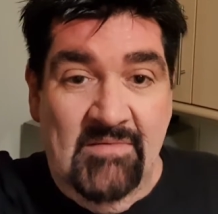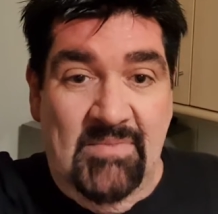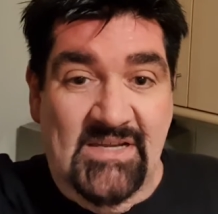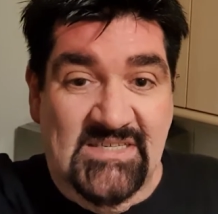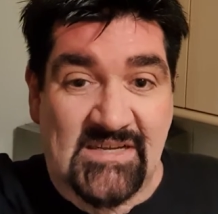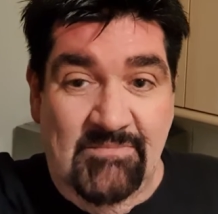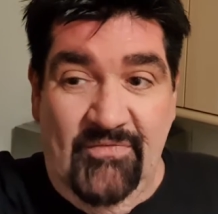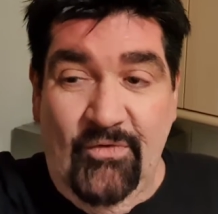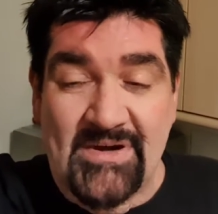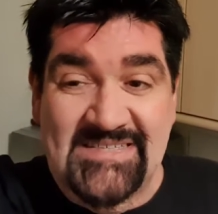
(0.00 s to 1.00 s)
But
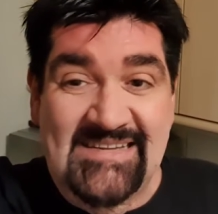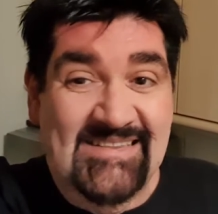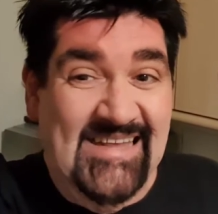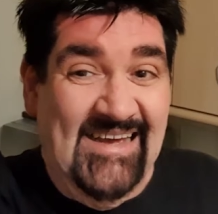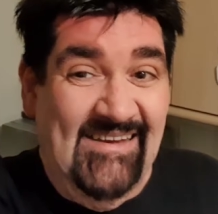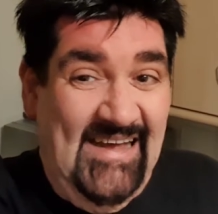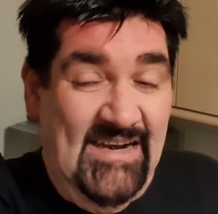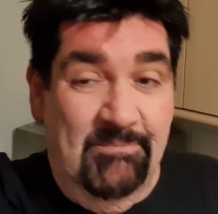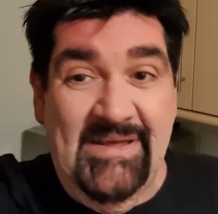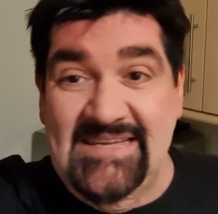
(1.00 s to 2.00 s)
before I did that, I had
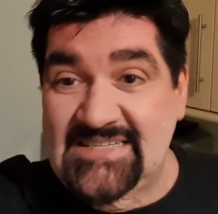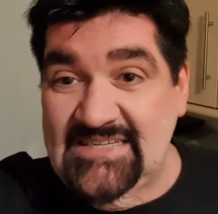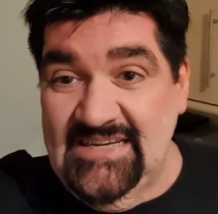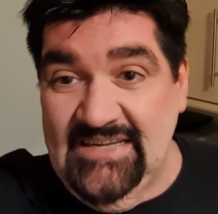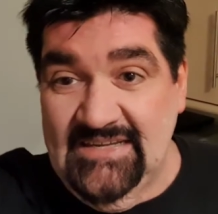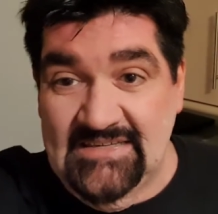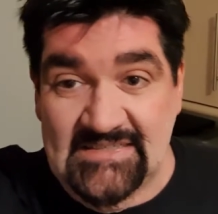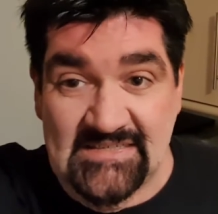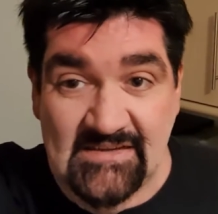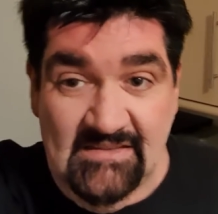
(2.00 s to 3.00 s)
a PC
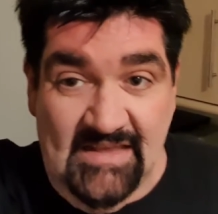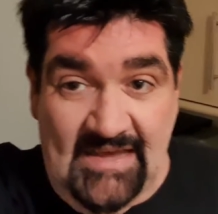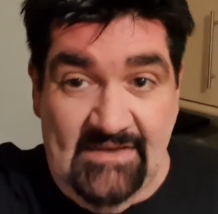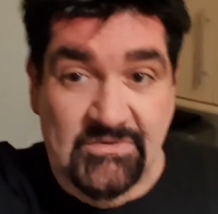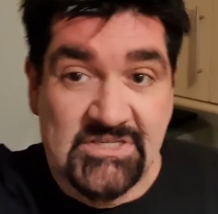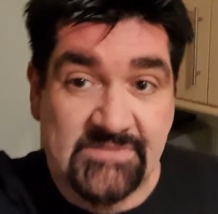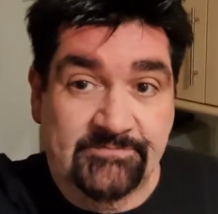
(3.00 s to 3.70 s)
at the house